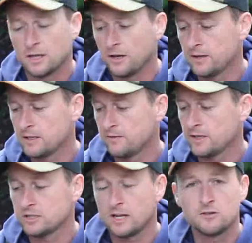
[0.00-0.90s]
done of this
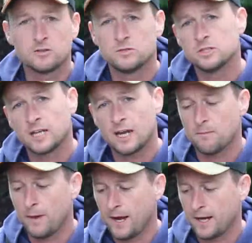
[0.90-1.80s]
fish now, so just
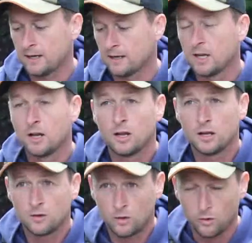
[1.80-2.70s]
getting back
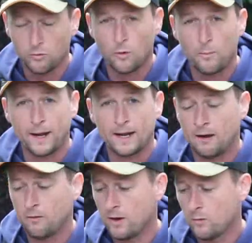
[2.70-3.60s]
Got the rod back
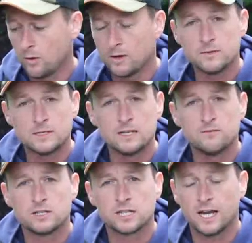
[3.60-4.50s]
out there while he was in
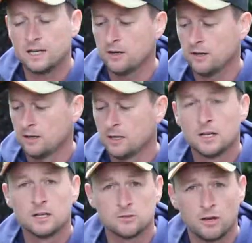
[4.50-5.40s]
the retainer,
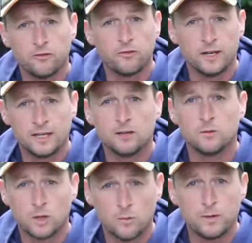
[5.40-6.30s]
so hopefully
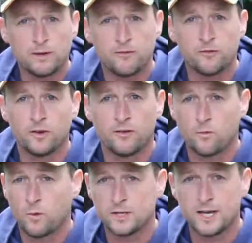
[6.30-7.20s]
we could be in for
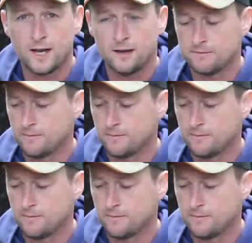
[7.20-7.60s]
another one yet.